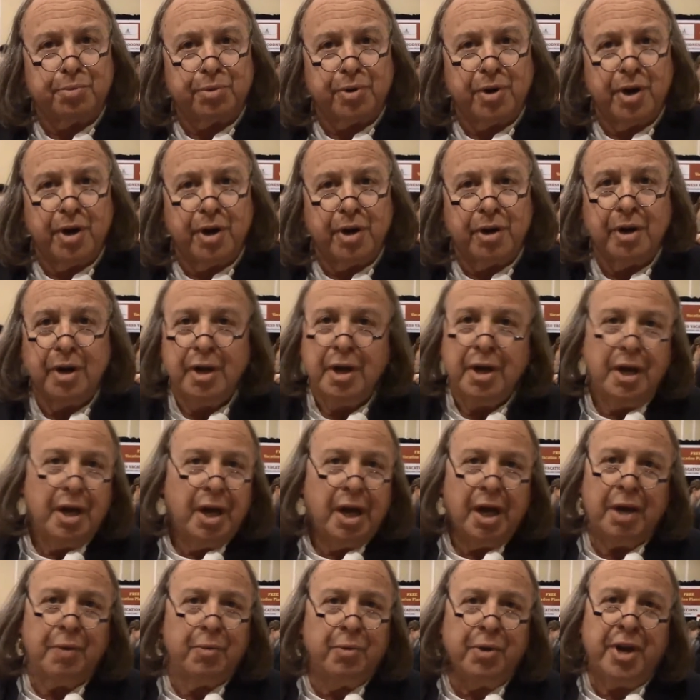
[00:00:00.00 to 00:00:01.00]
prayer,
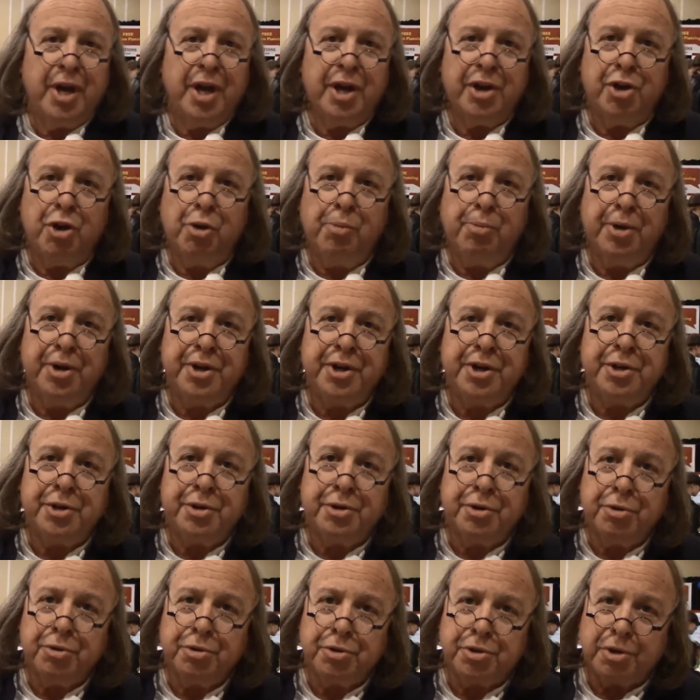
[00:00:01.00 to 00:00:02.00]
and we had no money to
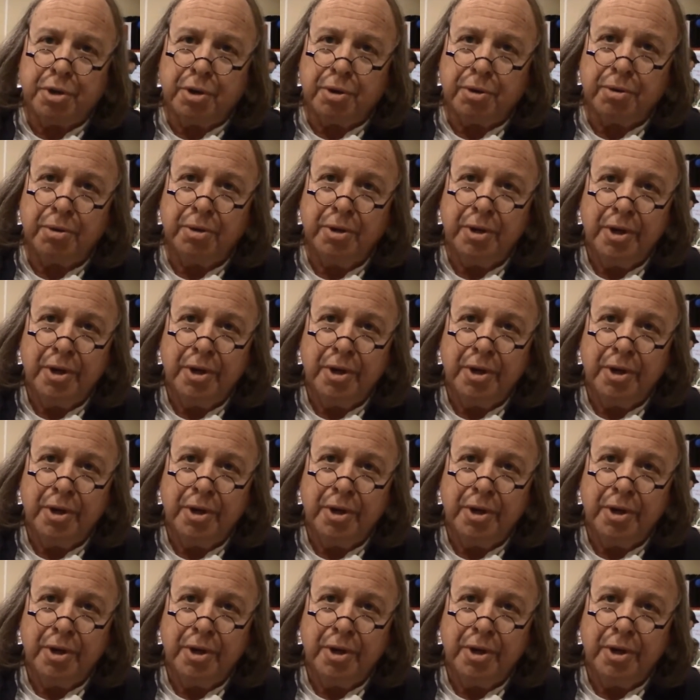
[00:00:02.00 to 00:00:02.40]
do so.